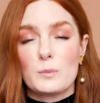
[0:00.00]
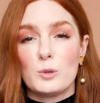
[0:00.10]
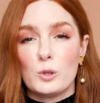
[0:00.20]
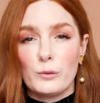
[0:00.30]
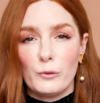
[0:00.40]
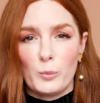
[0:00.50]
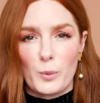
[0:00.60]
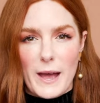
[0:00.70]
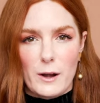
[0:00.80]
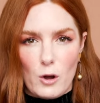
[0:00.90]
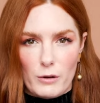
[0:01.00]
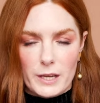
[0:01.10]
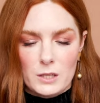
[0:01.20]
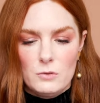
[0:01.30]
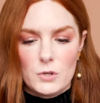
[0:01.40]
is a beautiful bright
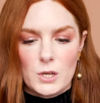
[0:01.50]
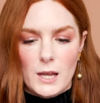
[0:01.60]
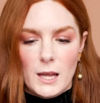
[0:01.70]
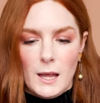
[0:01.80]
orange,